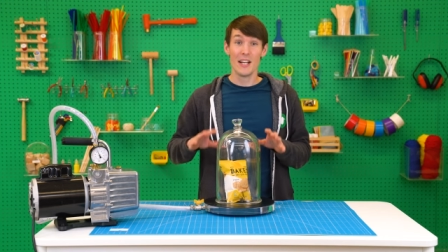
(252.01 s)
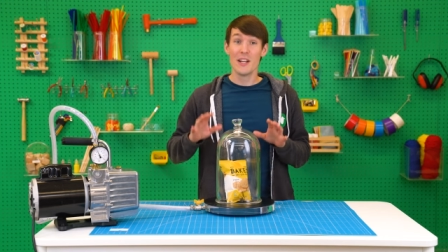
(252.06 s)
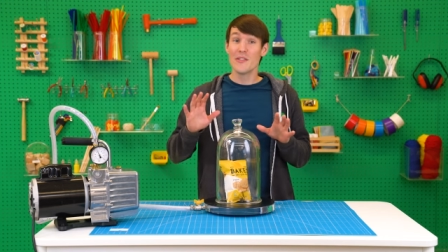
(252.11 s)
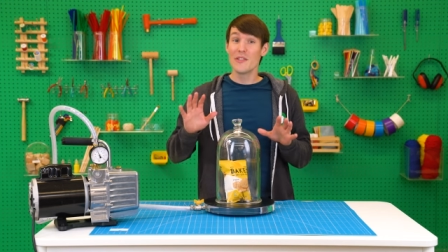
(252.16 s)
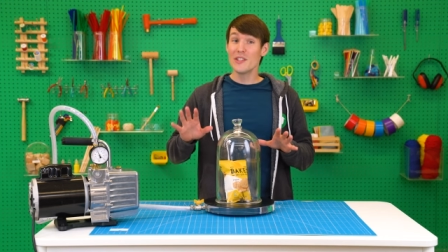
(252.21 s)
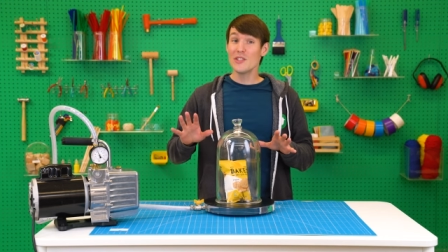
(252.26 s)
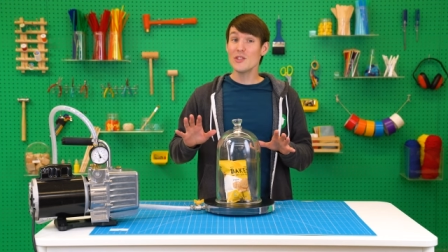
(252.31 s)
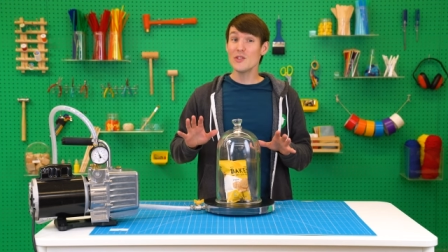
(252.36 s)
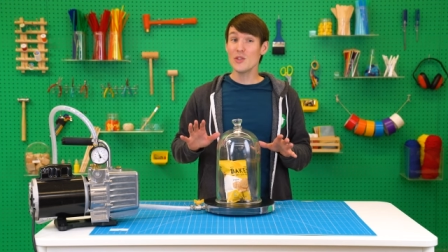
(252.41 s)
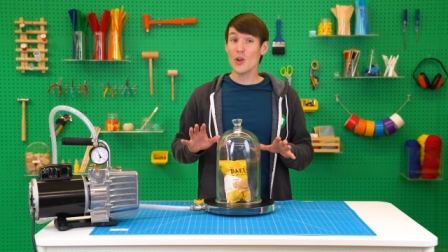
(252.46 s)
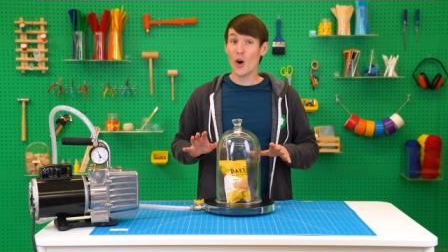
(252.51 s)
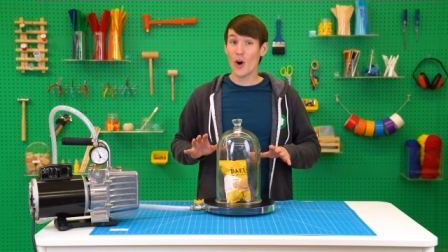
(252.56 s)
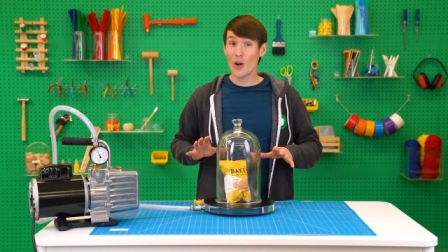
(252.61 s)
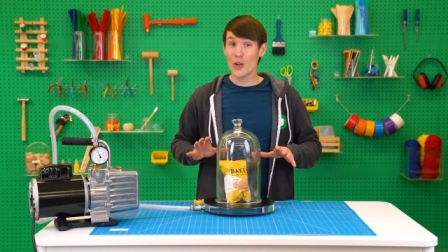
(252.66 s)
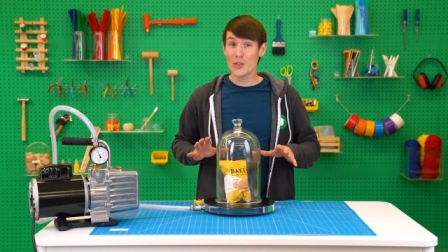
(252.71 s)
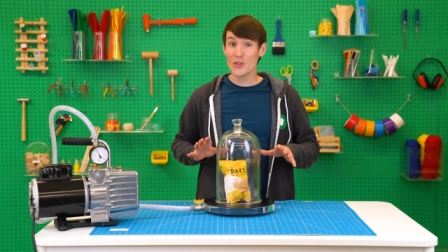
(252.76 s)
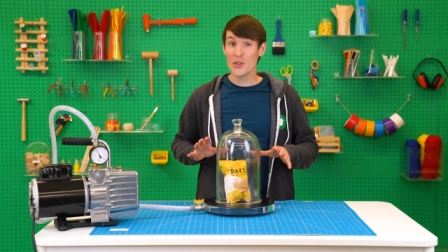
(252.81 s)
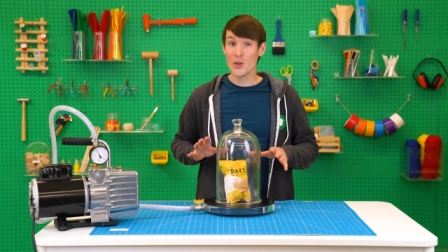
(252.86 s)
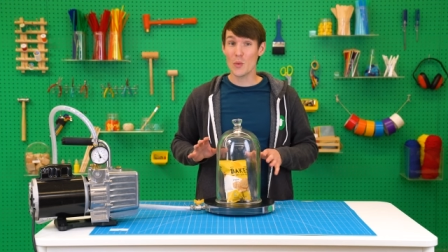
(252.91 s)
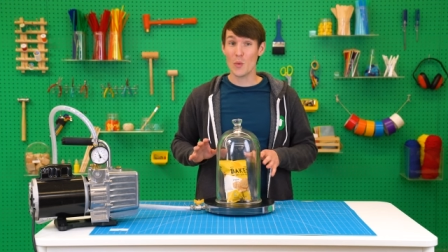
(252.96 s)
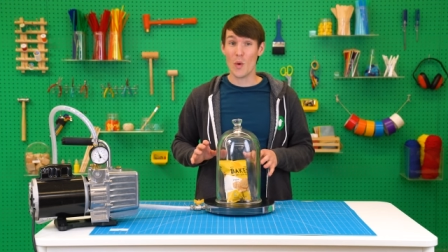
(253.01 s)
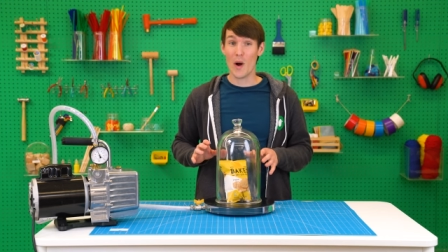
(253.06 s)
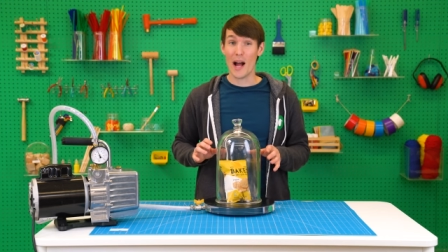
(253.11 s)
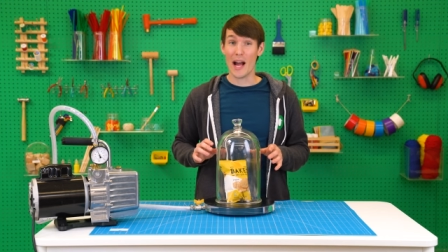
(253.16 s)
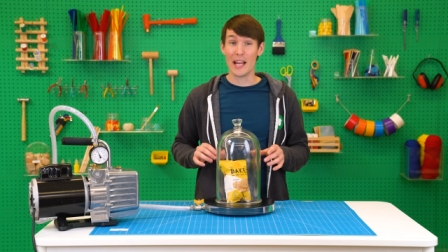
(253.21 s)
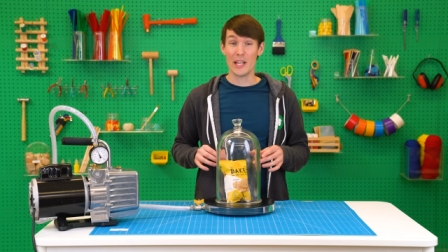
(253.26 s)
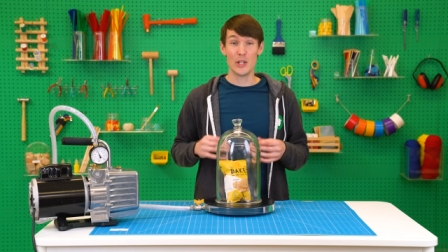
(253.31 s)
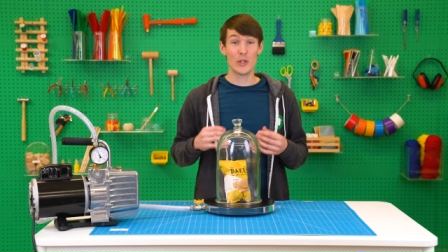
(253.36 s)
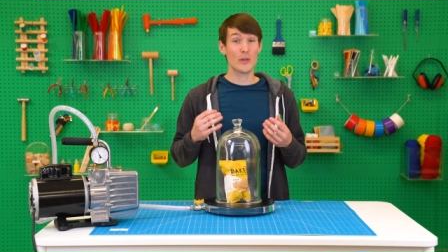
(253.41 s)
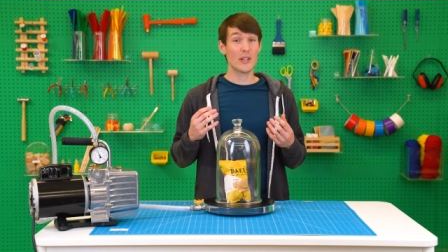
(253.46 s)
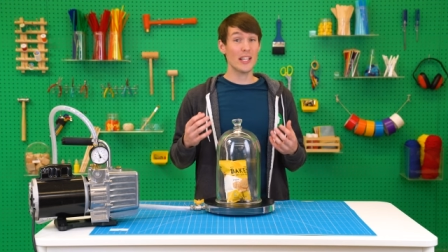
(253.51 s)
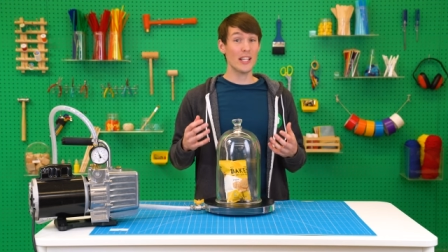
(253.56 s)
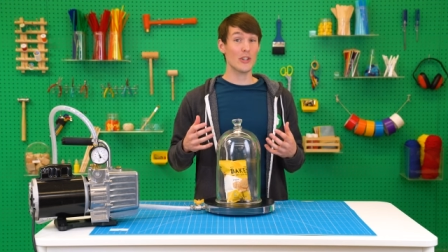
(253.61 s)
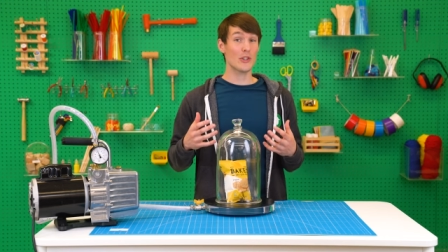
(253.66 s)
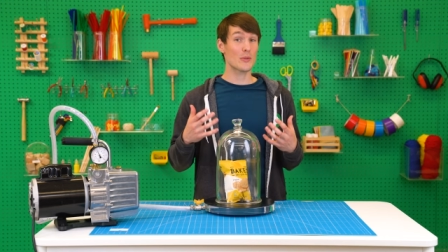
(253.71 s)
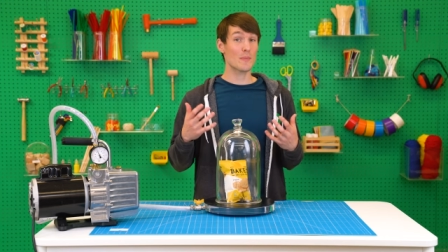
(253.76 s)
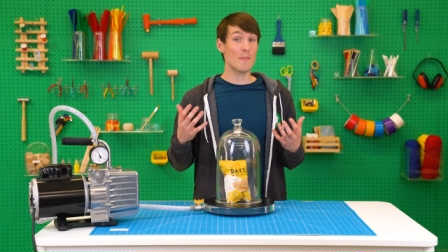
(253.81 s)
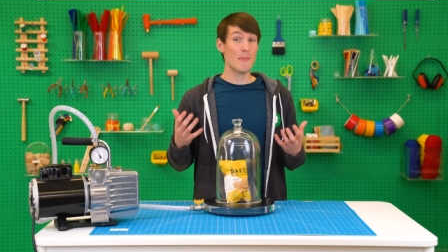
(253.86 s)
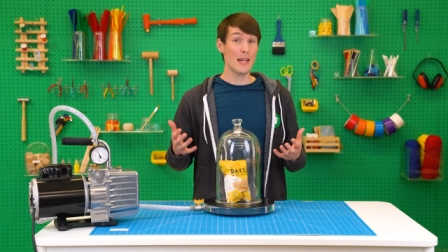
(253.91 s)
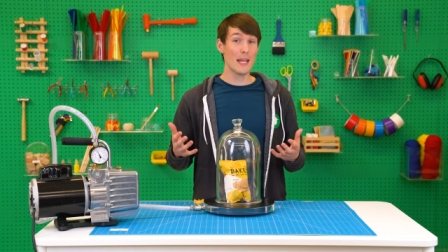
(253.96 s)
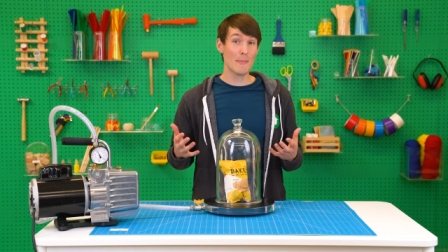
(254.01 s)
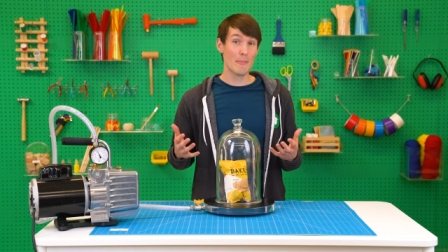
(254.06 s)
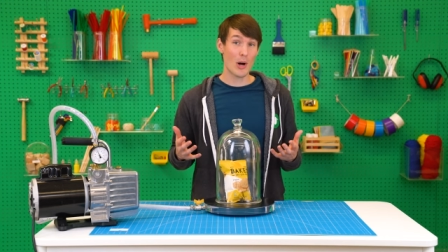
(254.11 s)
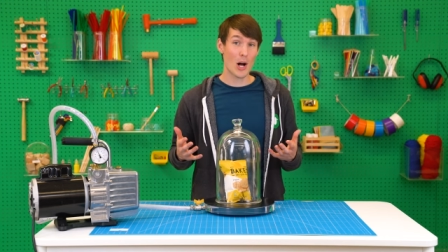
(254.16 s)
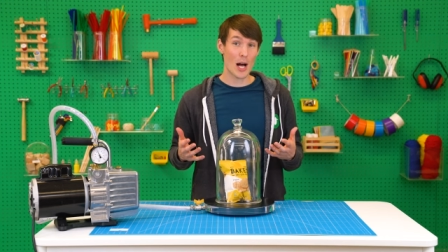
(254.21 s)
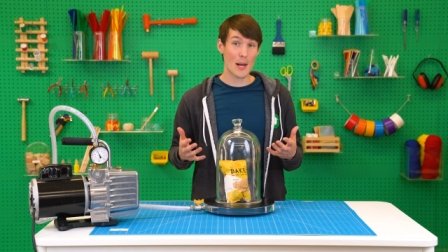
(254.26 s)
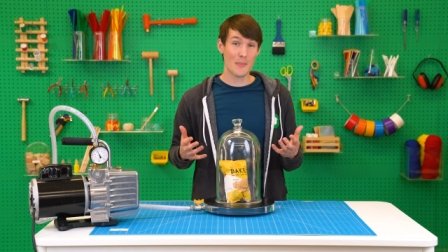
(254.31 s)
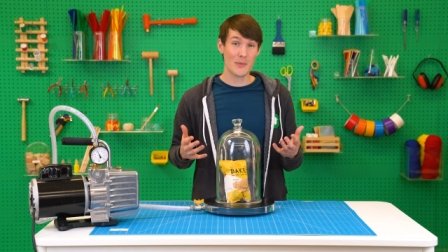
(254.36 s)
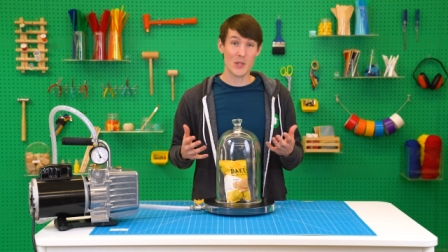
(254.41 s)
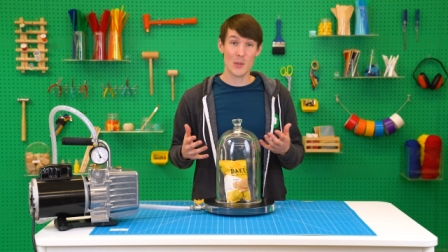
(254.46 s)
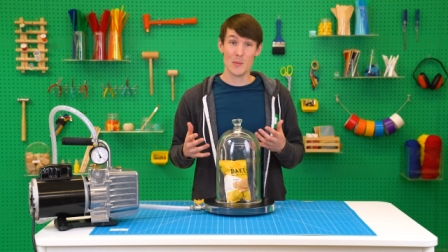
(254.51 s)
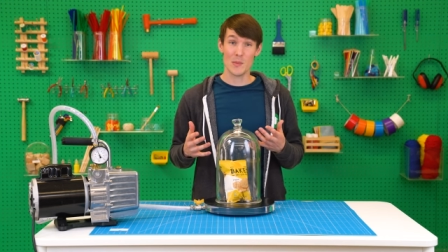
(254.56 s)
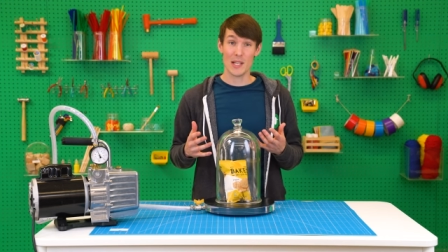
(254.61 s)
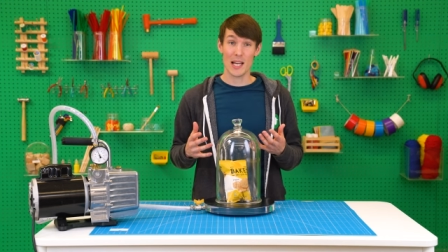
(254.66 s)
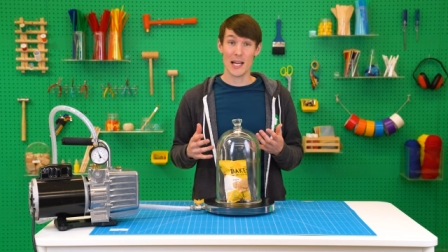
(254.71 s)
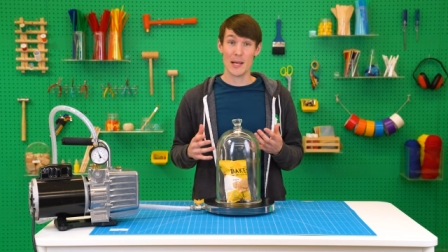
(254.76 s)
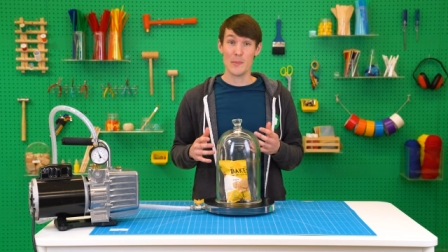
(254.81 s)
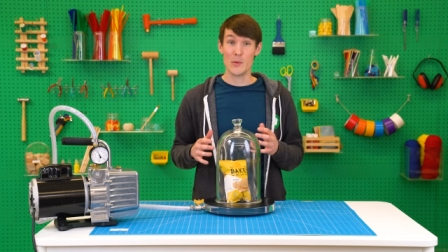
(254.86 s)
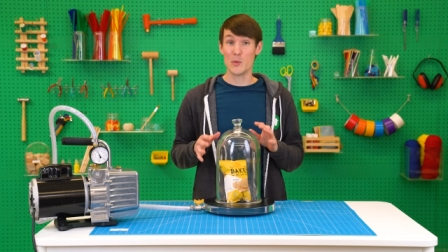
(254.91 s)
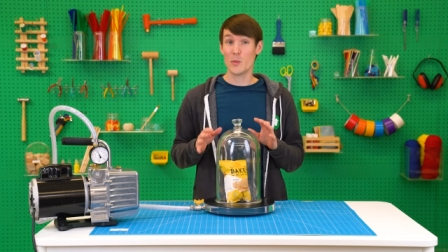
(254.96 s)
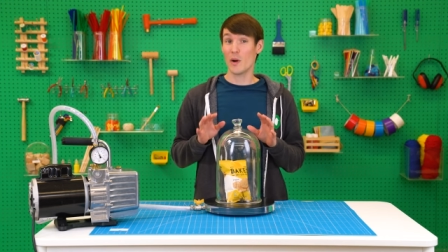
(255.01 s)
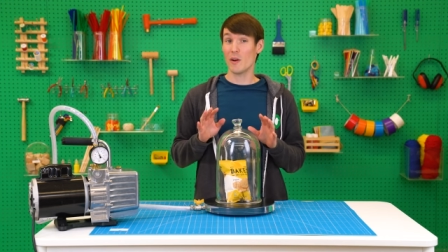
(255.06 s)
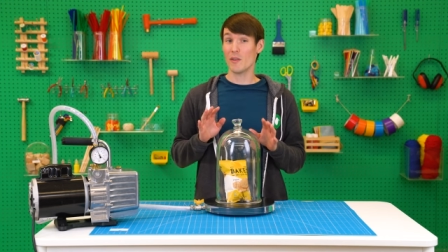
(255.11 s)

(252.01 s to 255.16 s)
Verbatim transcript: This is also why your ears may pop sometimes